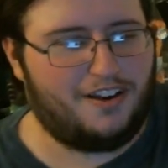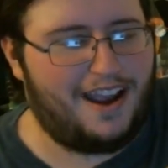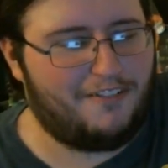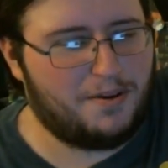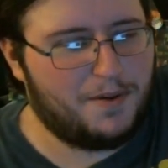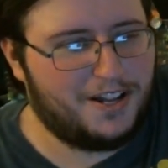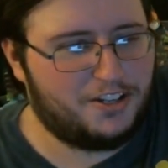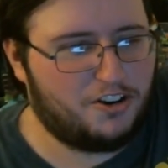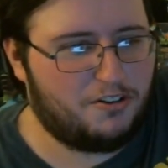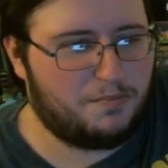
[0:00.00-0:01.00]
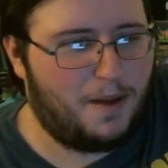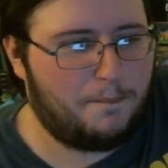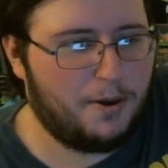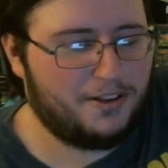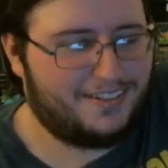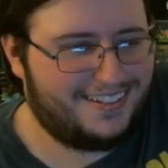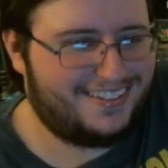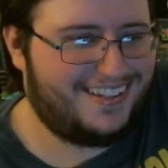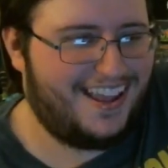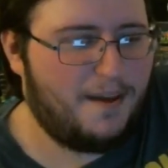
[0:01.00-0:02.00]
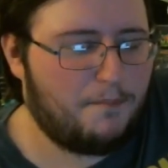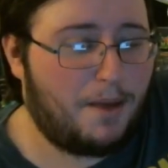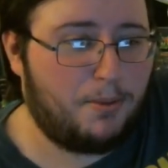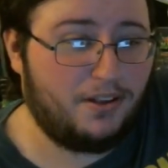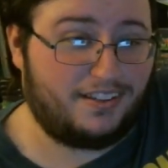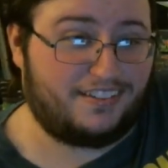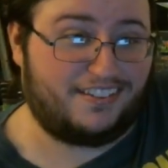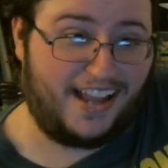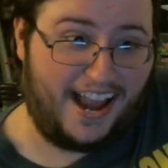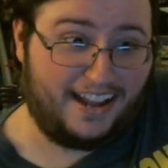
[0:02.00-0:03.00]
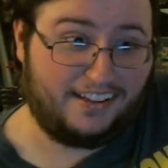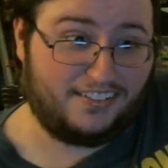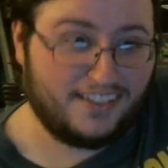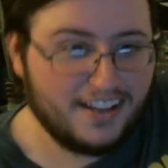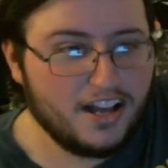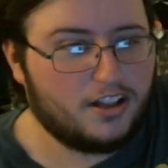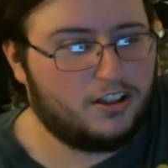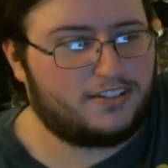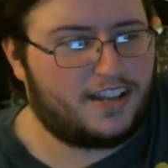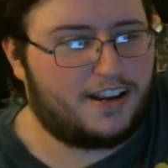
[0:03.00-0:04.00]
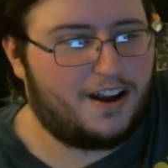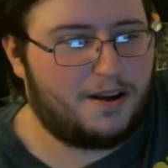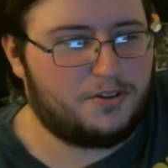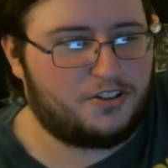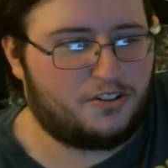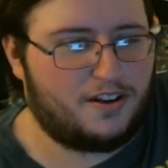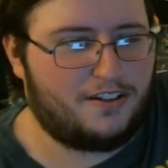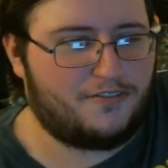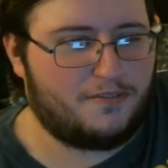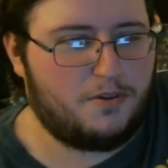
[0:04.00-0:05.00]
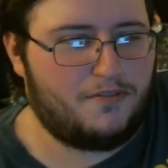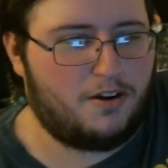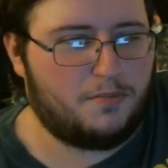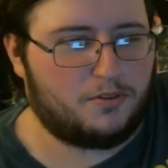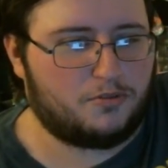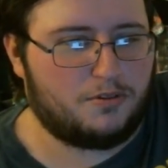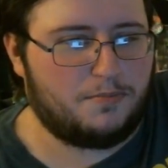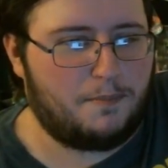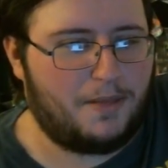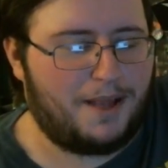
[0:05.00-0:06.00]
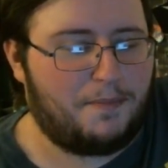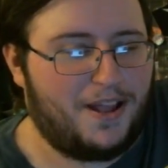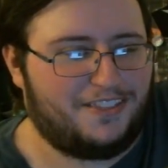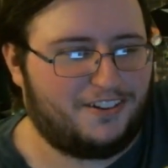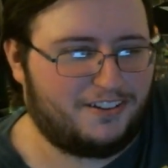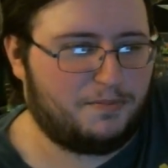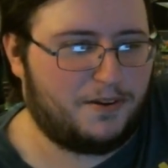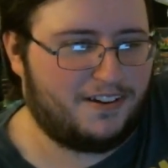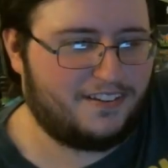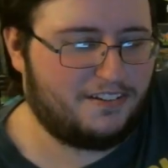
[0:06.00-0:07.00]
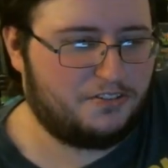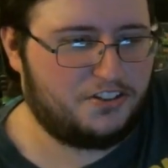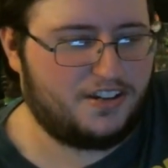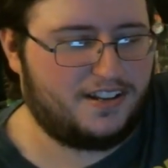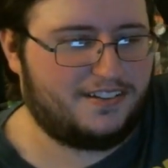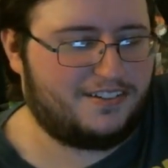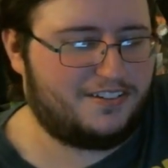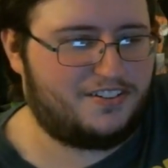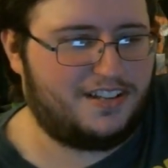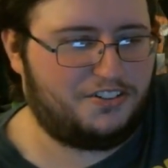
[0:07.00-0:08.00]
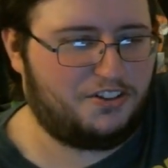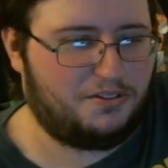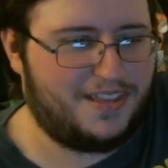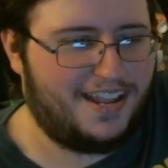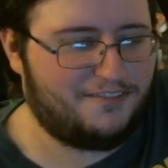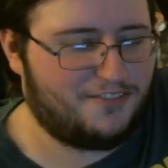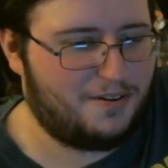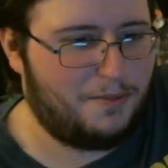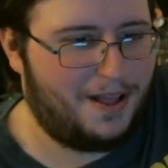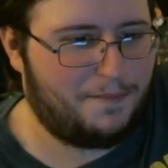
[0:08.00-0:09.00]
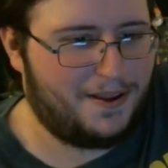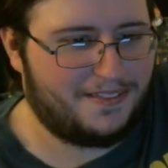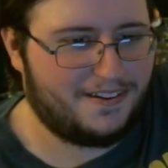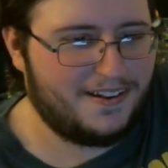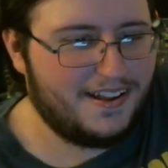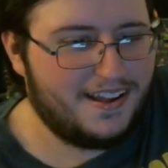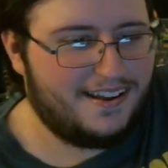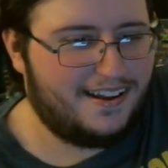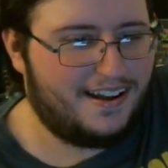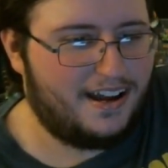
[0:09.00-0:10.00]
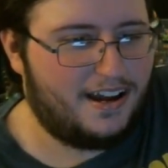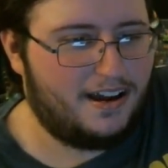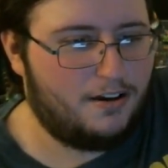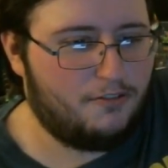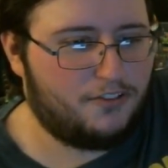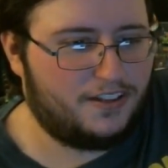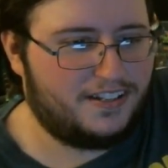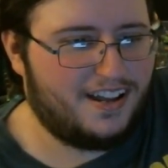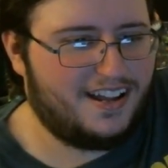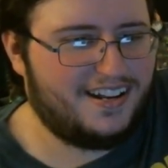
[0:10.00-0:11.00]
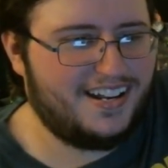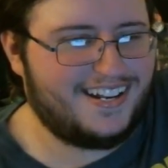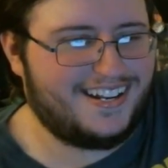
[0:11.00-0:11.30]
So everybody chose my pussy stank. My pussy stanks. Looks like garbage. The trailer for a movie almost ruined my Black Panther experience. Oh, shit. They showed that in front of Black Panther. Hopefully none.